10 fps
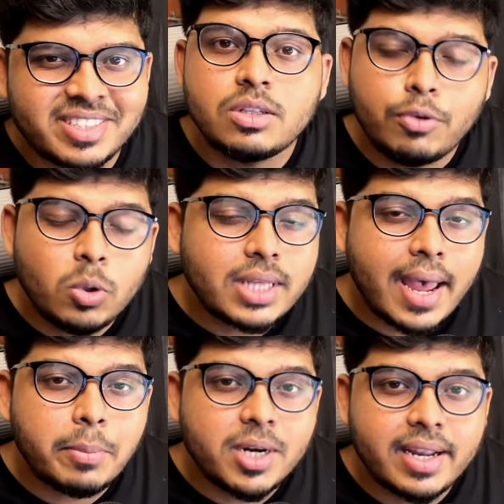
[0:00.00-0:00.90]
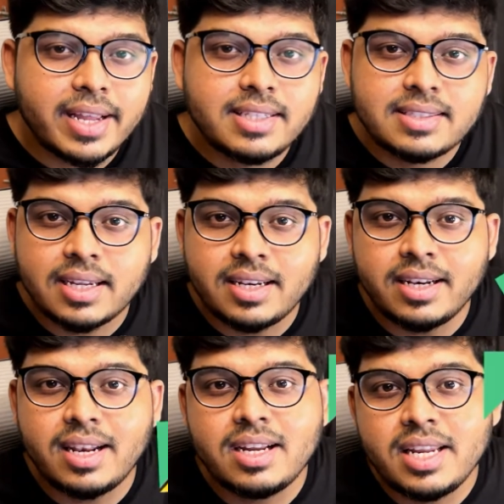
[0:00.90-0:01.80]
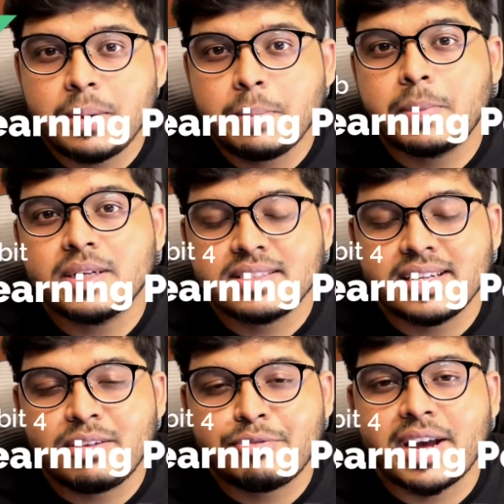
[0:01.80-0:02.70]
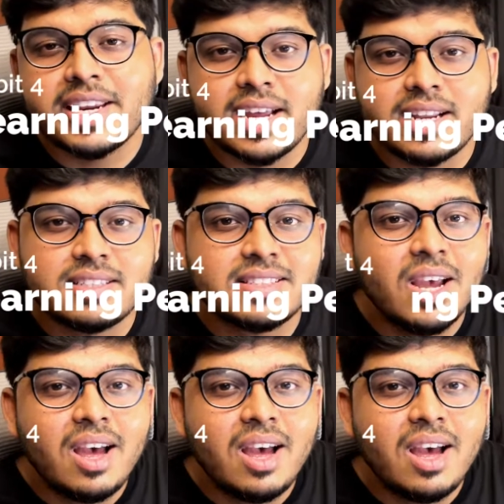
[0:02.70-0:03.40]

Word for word: The fourth habit is learning personal finance.